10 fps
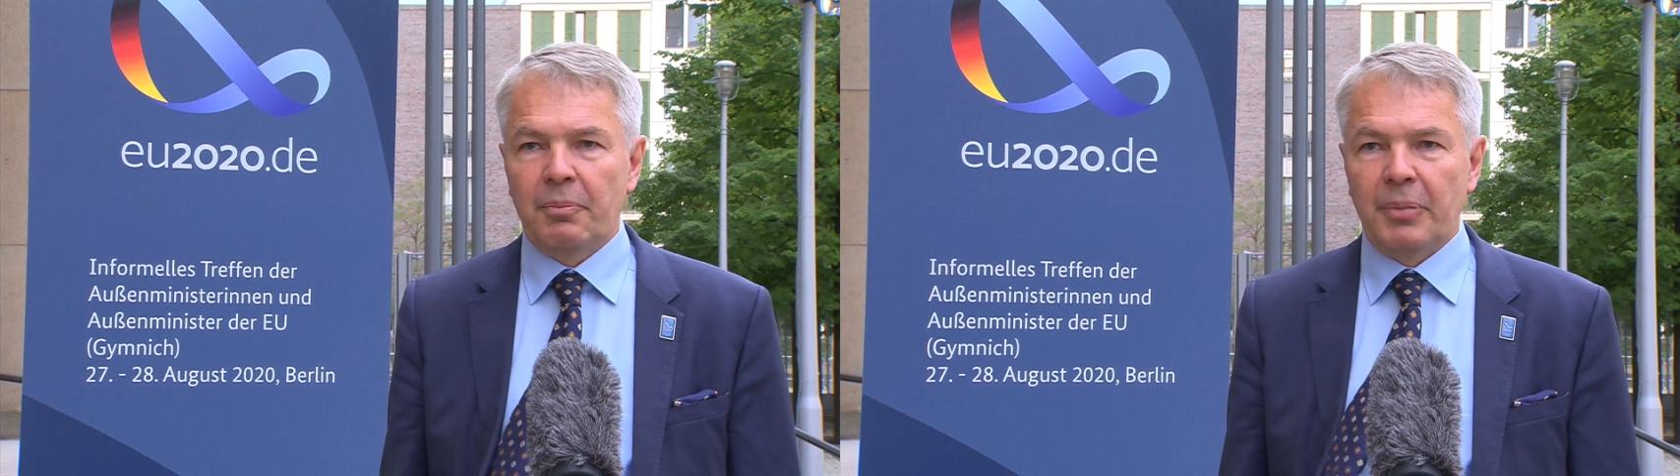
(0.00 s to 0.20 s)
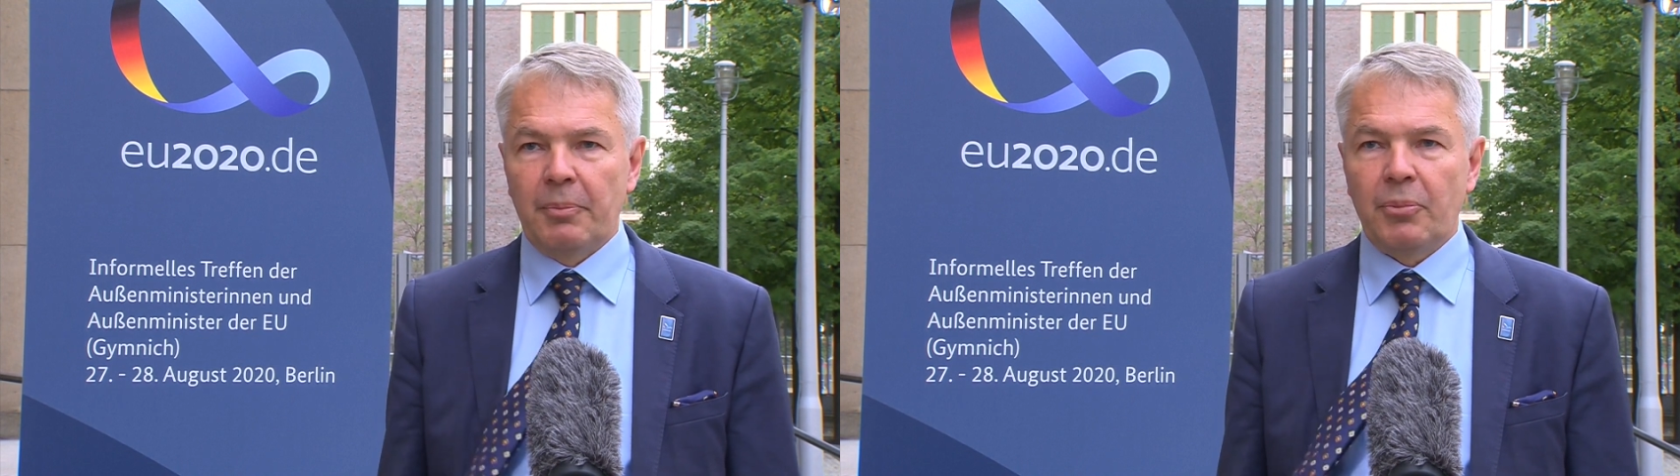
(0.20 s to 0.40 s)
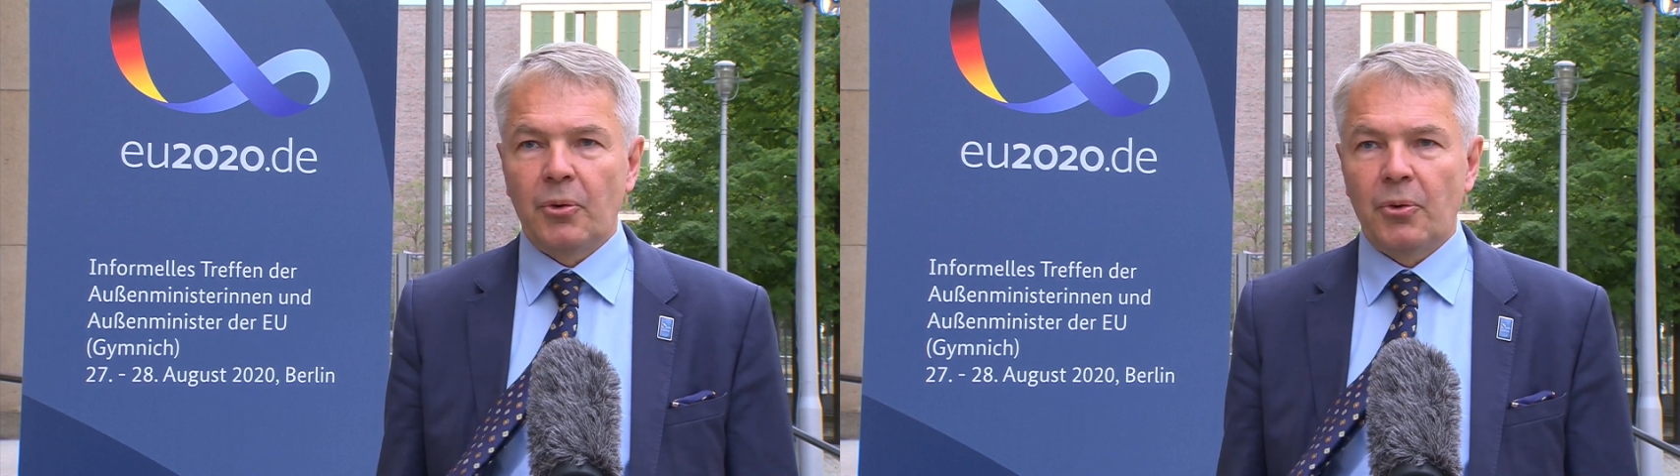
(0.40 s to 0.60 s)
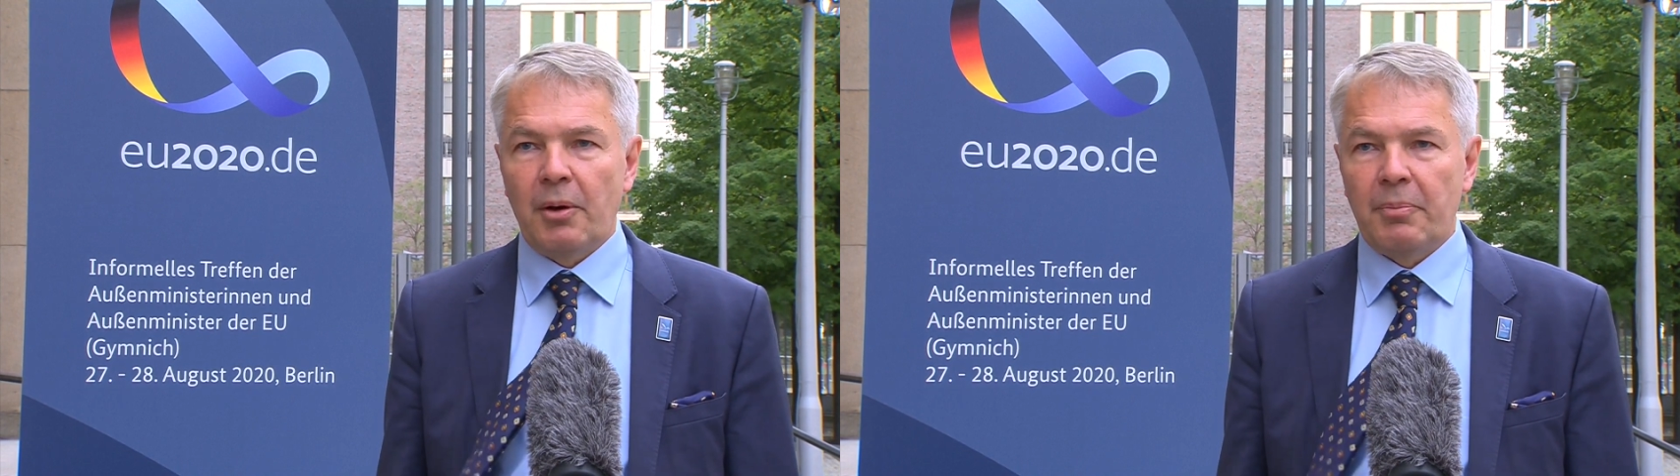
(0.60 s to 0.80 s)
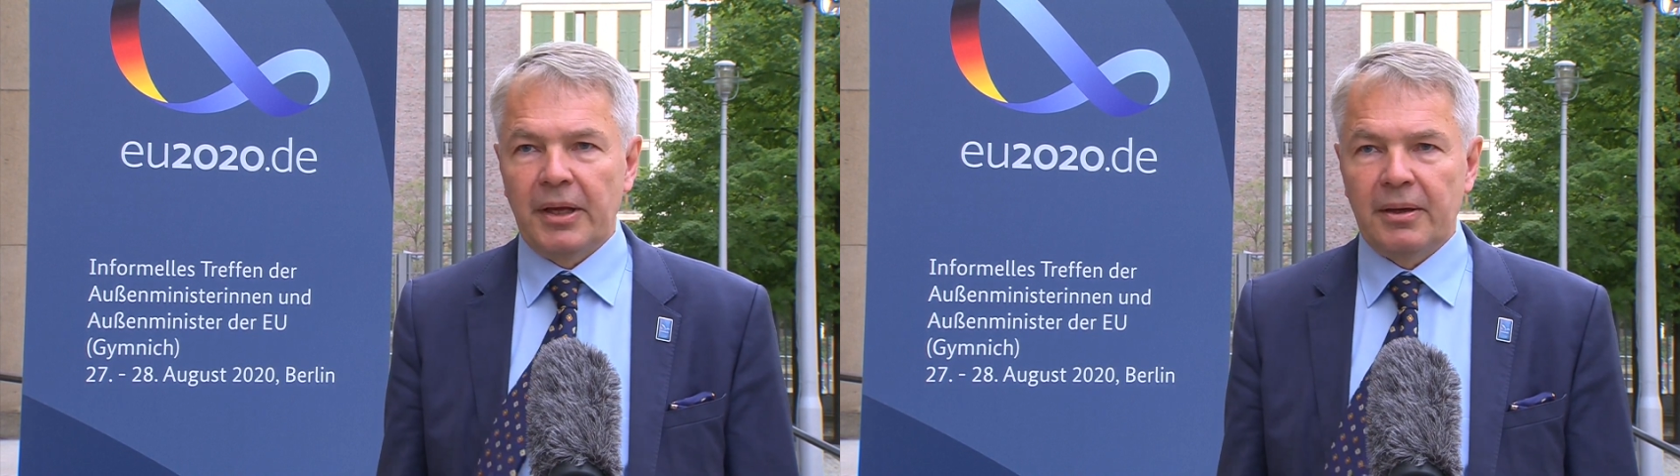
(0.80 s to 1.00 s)
people who
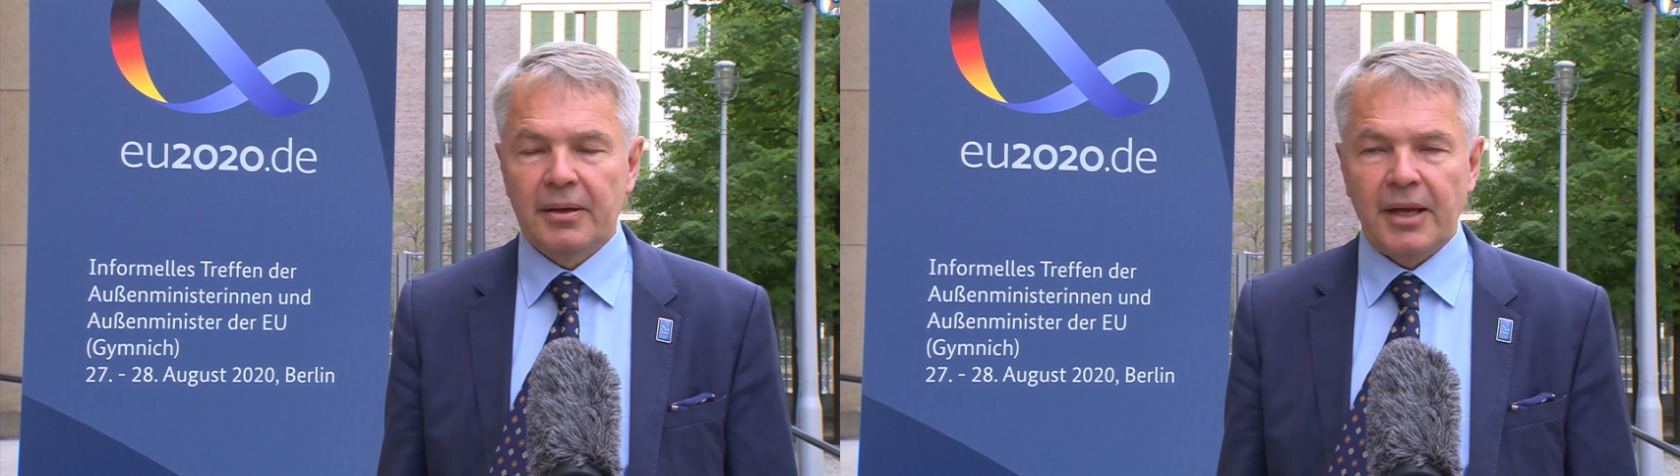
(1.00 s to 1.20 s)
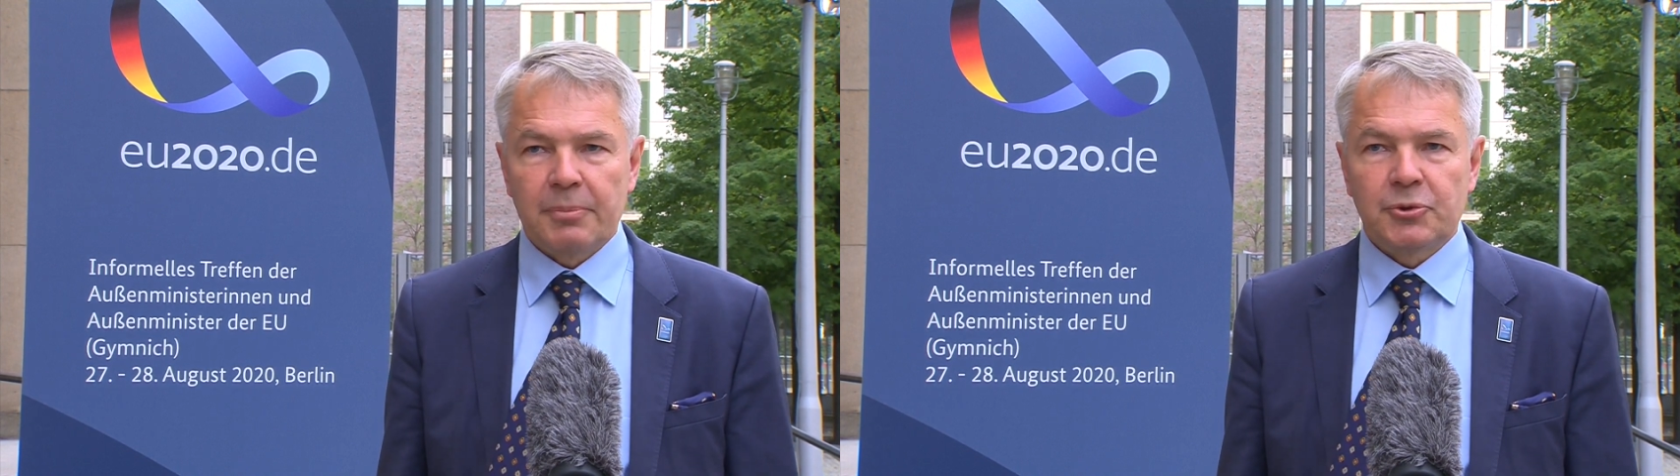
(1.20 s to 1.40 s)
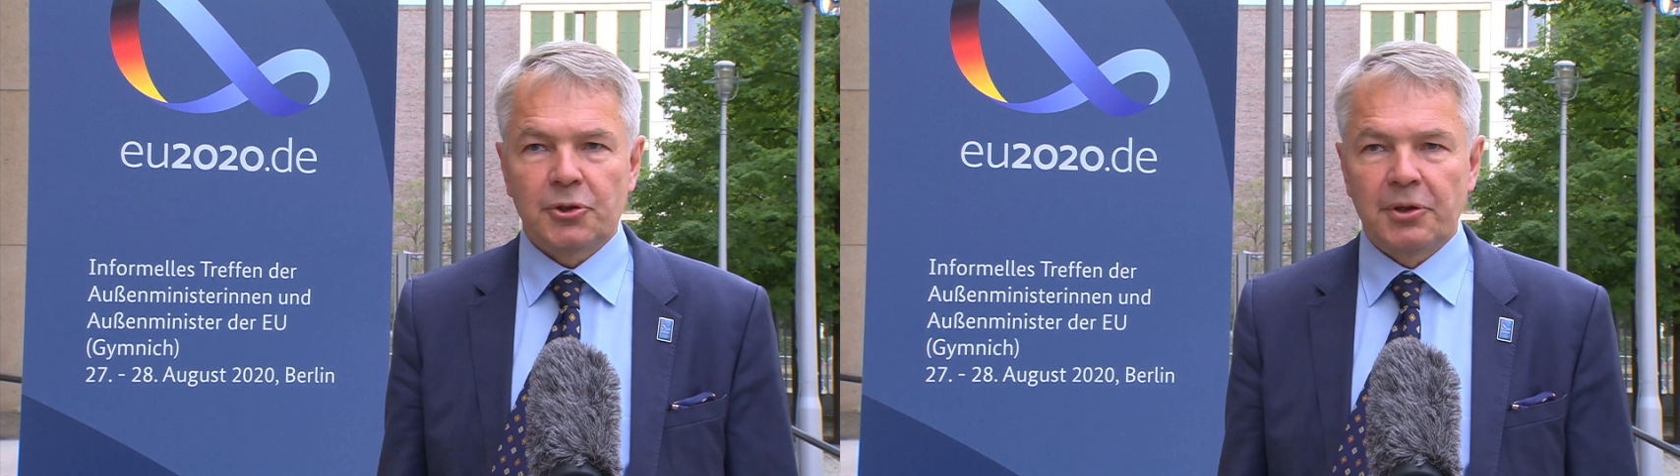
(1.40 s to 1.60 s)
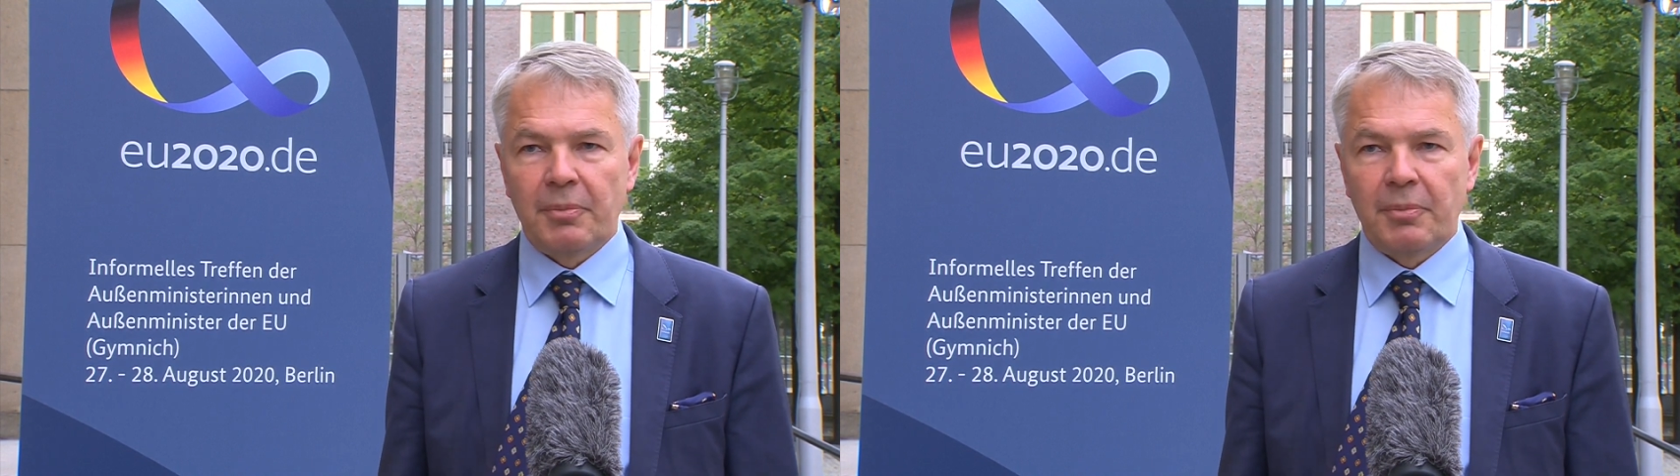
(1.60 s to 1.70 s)
have been captured